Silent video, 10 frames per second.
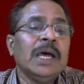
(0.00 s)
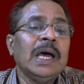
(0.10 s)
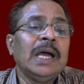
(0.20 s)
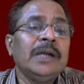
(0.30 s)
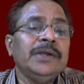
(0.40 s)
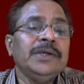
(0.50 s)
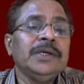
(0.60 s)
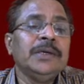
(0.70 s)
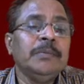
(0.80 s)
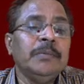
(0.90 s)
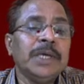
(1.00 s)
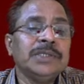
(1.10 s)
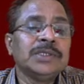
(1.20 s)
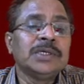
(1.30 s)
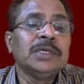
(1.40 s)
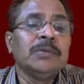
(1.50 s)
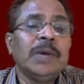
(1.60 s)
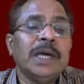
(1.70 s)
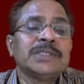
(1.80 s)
and D, measured by